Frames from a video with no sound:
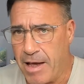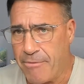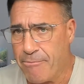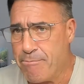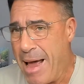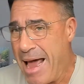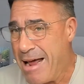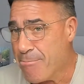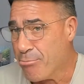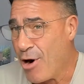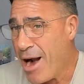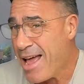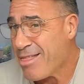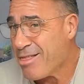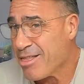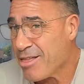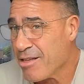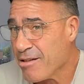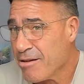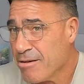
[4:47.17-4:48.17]
bad
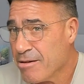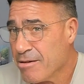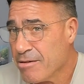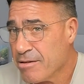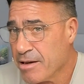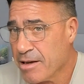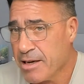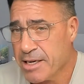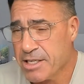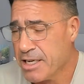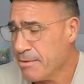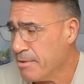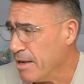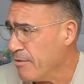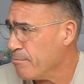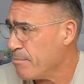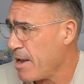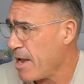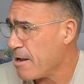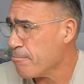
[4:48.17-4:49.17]
breath? Is it
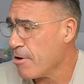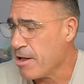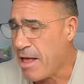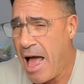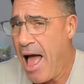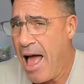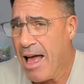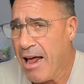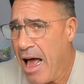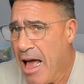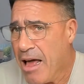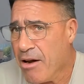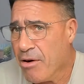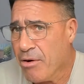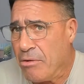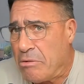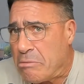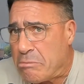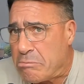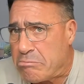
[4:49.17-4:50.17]
even bad breath? I
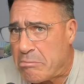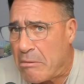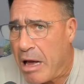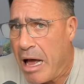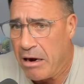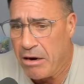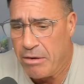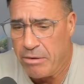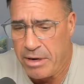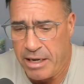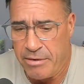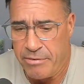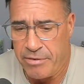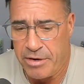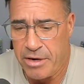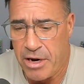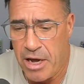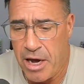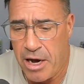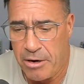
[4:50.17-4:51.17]
don't
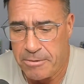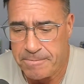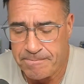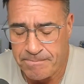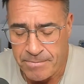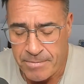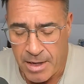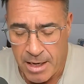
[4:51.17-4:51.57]
even know.